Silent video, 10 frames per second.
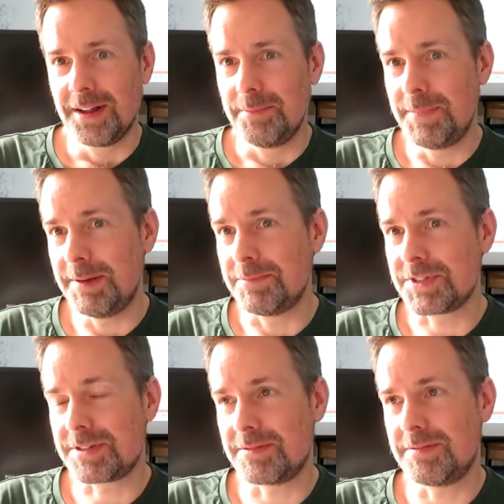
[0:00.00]

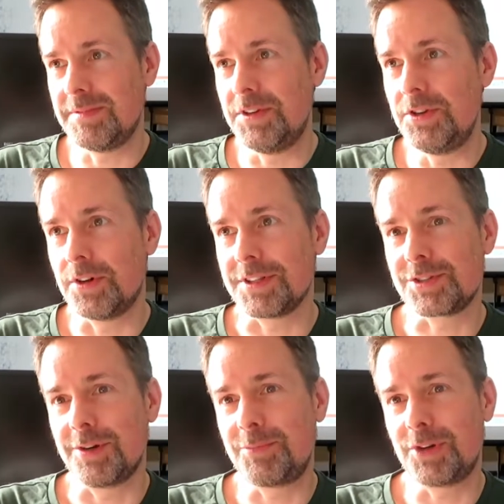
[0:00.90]
MIM's not the
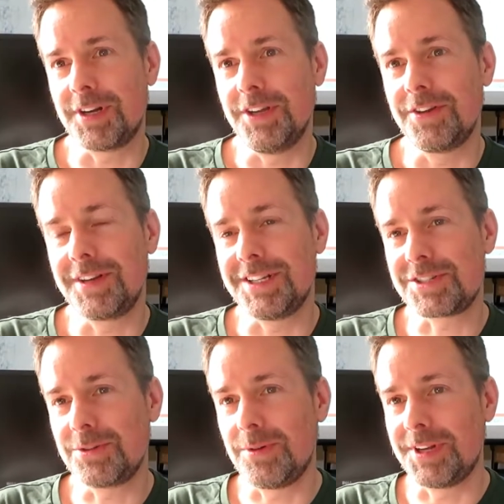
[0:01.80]
sort of product you can
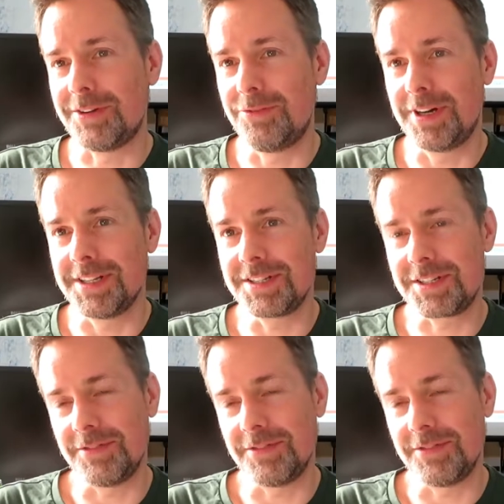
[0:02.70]
install and it runs.